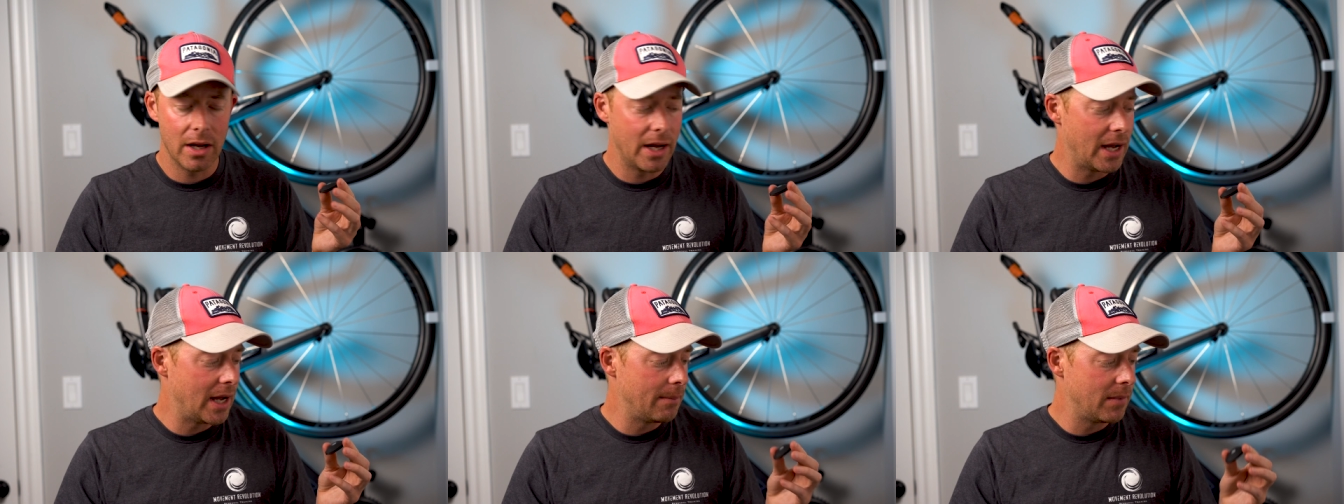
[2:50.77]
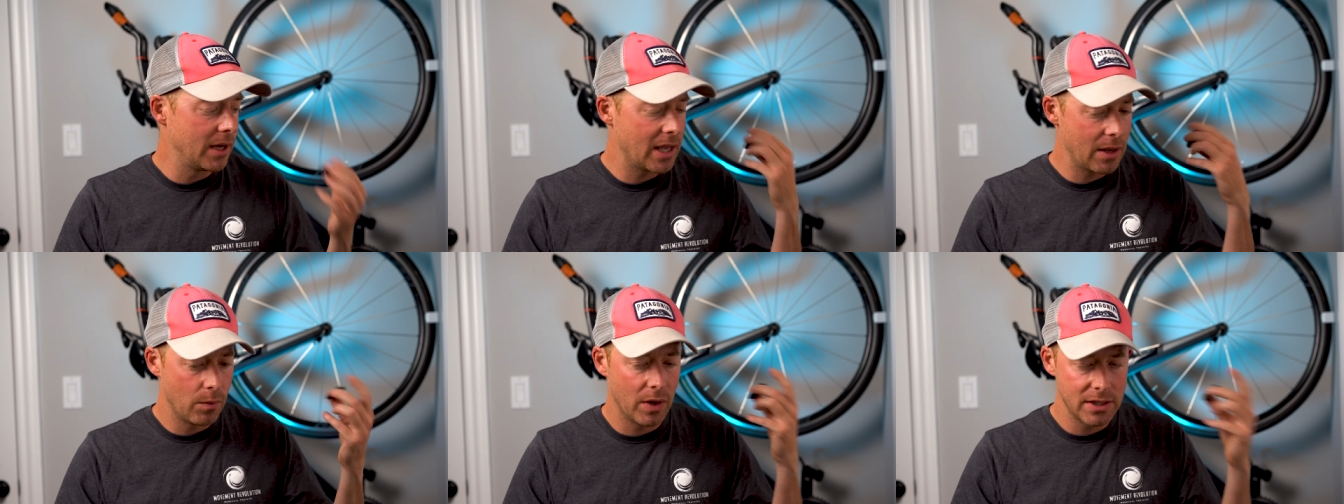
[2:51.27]
Um,
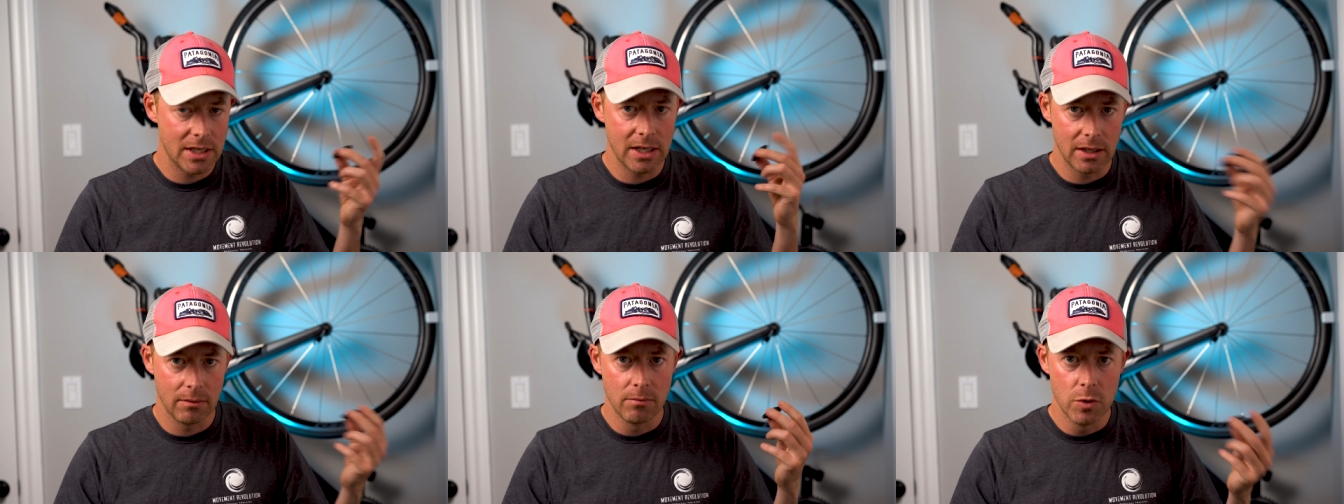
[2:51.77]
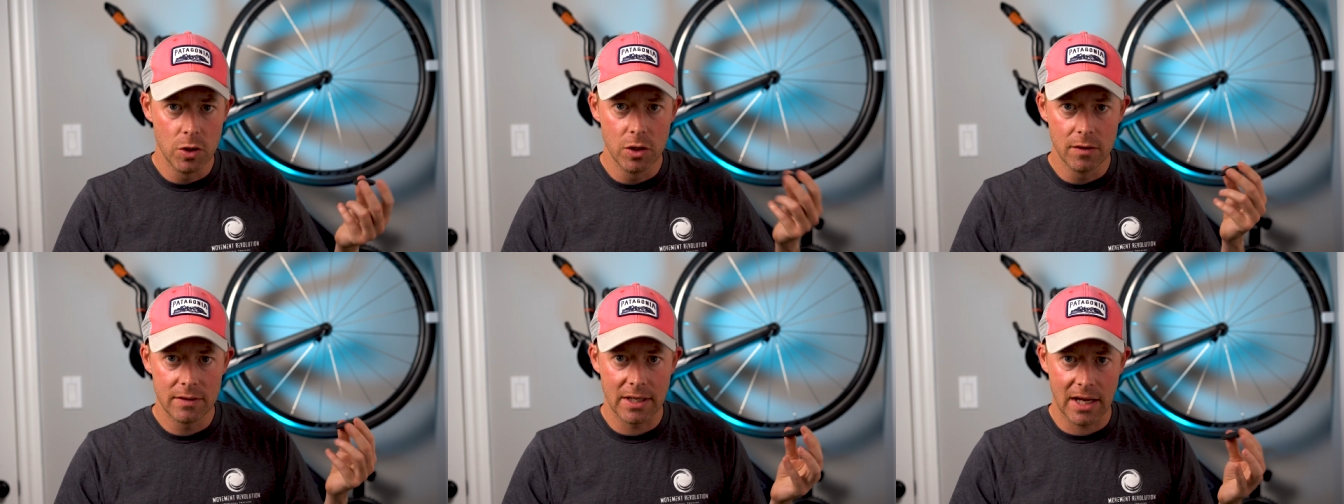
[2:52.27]
again, once it
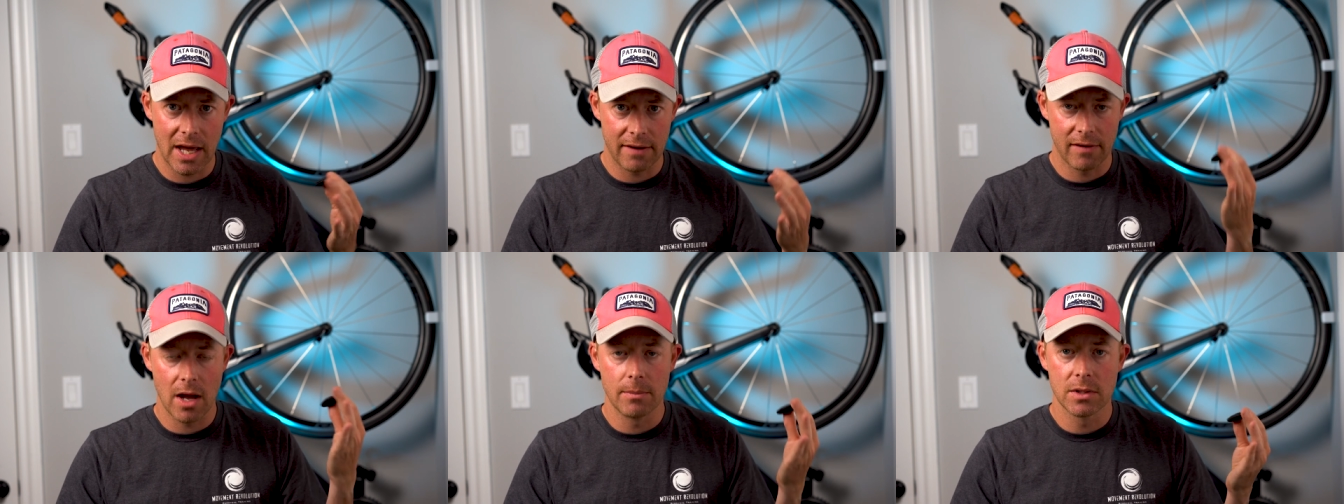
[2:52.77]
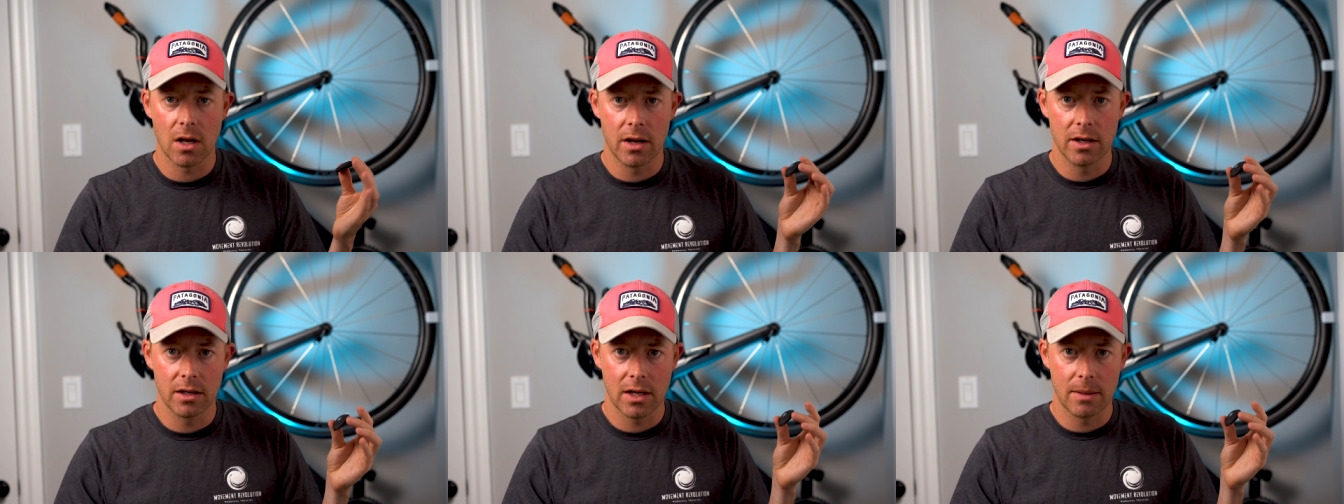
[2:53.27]
moves, it kind of comes
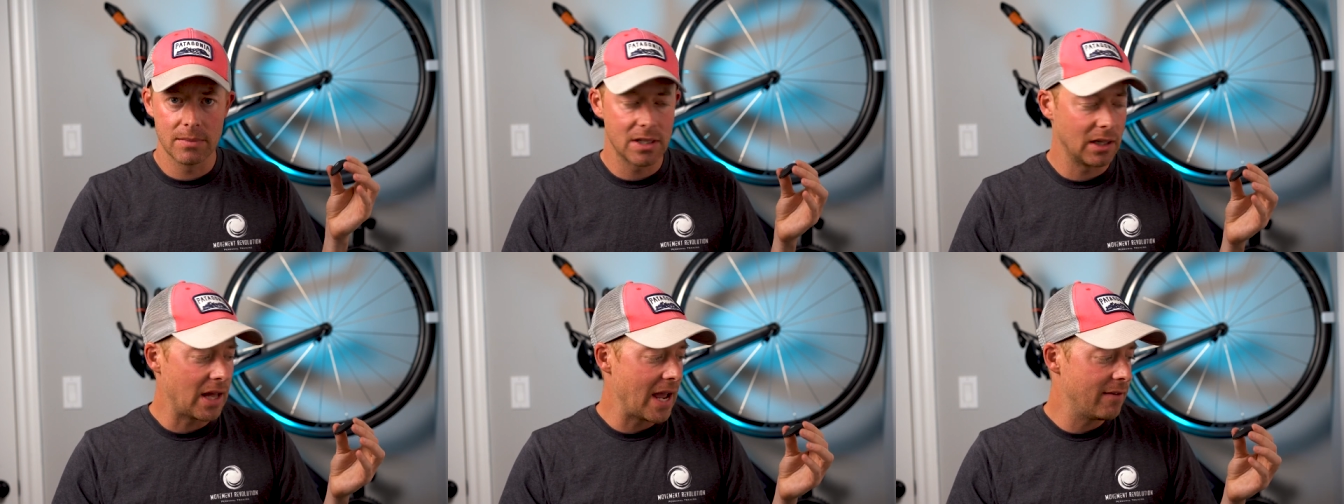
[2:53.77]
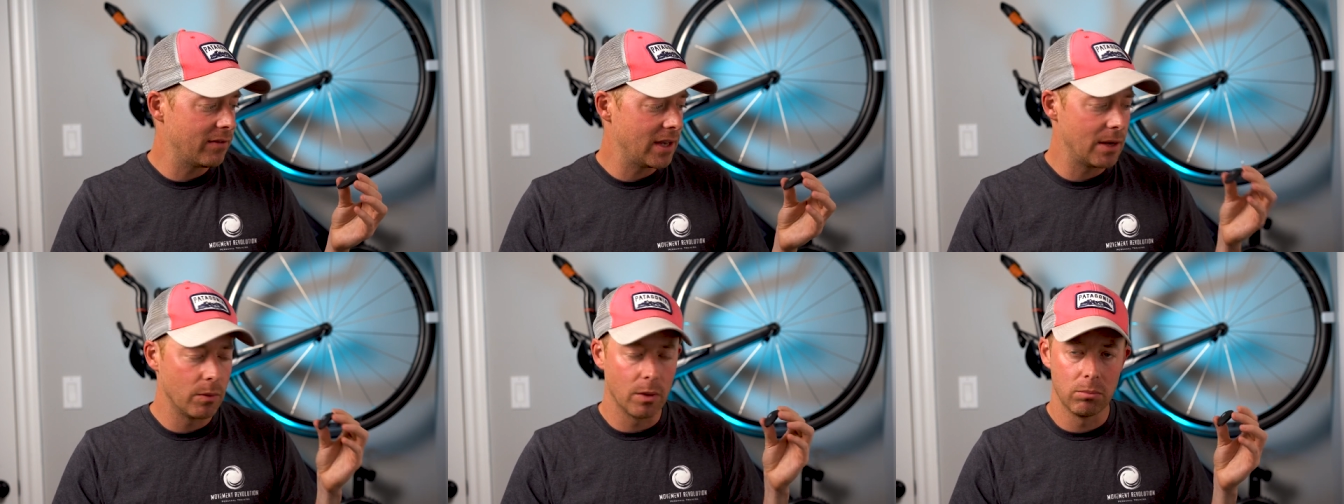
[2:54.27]
on, comes to life
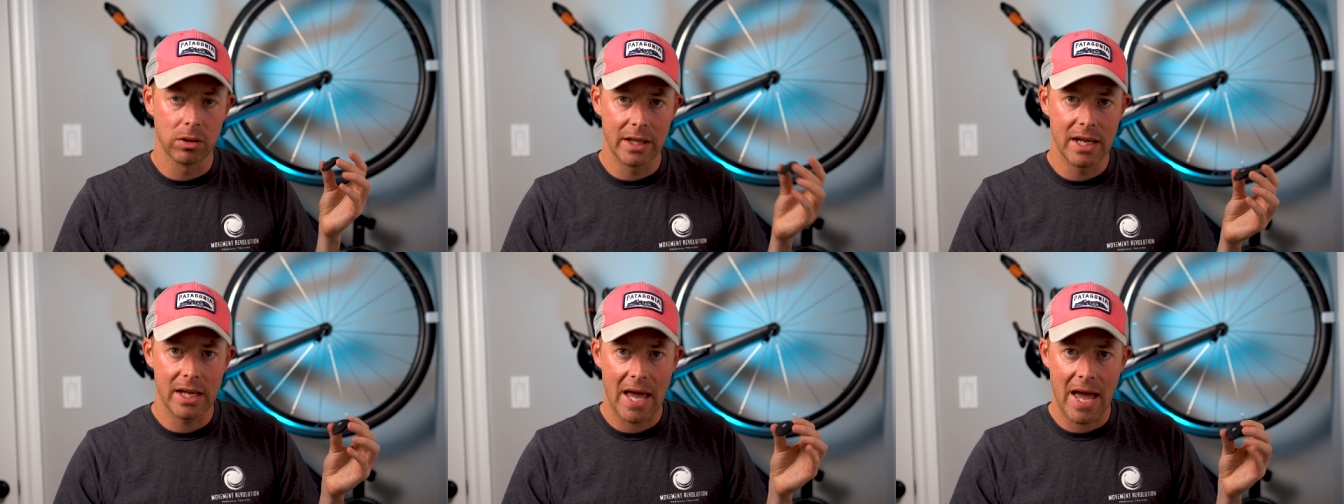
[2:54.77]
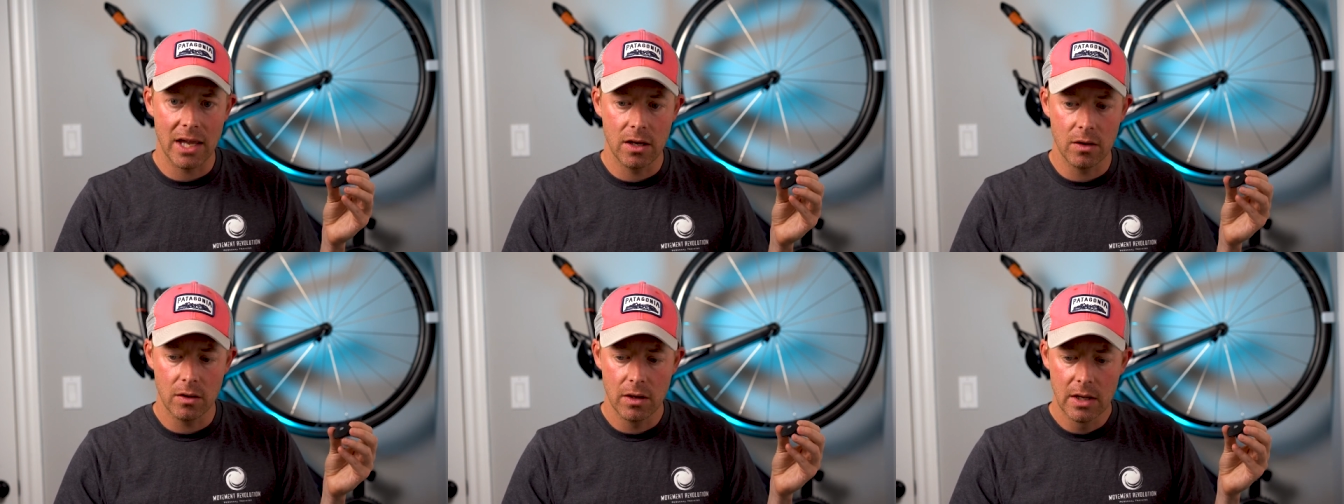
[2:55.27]
and it will blink at
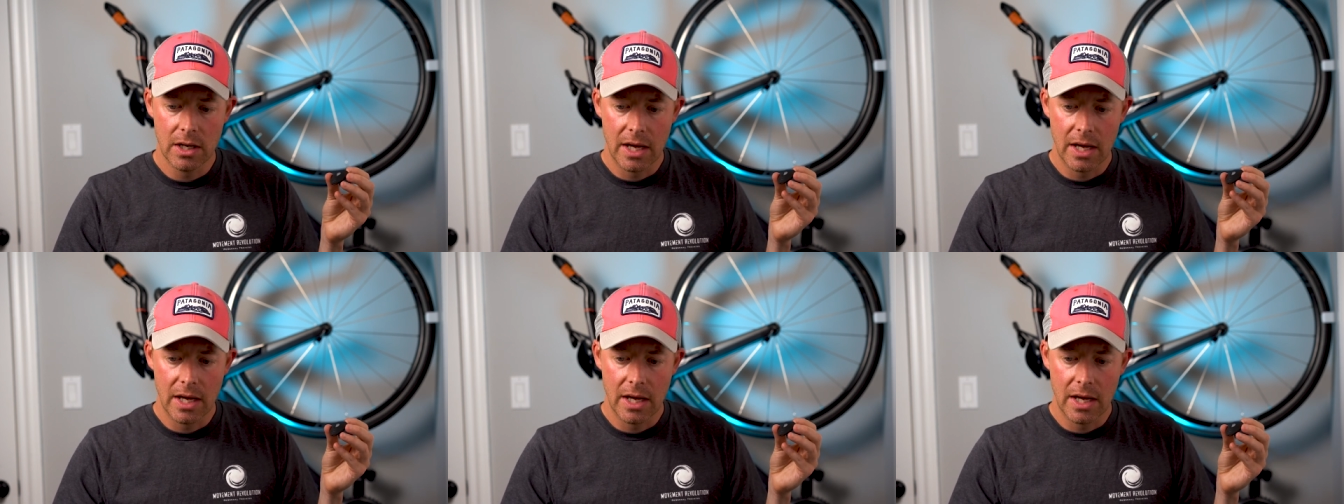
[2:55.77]
you.